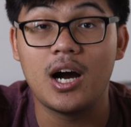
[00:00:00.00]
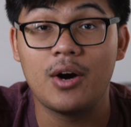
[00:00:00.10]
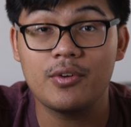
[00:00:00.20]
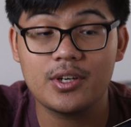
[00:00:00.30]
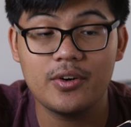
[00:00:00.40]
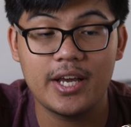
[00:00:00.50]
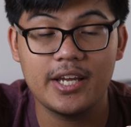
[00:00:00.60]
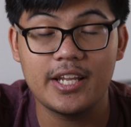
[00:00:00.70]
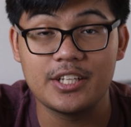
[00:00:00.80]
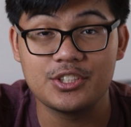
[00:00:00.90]
I want to go
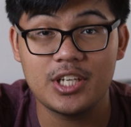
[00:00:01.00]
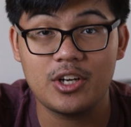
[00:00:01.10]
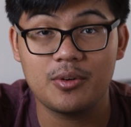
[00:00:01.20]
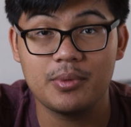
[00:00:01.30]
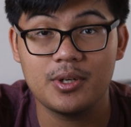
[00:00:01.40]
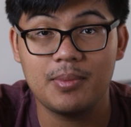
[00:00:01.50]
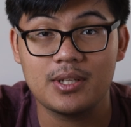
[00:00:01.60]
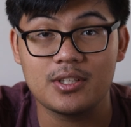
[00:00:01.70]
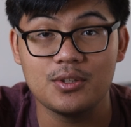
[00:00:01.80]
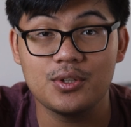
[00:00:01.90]
ahead and share a bit
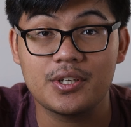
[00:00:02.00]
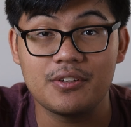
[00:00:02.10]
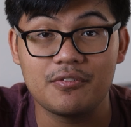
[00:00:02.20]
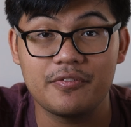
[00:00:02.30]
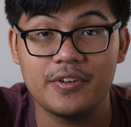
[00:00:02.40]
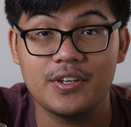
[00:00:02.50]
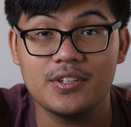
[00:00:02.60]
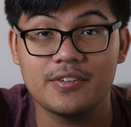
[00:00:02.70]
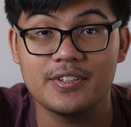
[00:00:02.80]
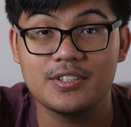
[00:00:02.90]
about the look and
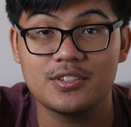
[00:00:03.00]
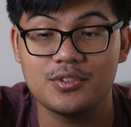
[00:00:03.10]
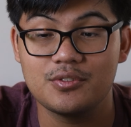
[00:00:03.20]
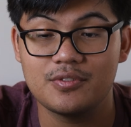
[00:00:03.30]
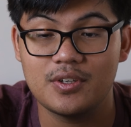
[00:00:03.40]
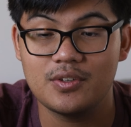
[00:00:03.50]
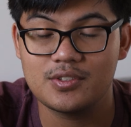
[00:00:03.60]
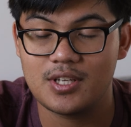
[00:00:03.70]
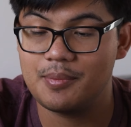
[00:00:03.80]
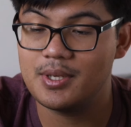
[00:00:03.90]
feel of these 2
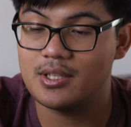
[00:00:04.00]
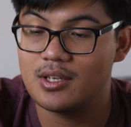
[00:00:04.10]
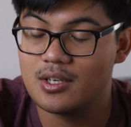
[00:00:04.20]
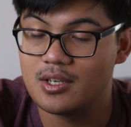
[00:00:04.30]
phones. I mean,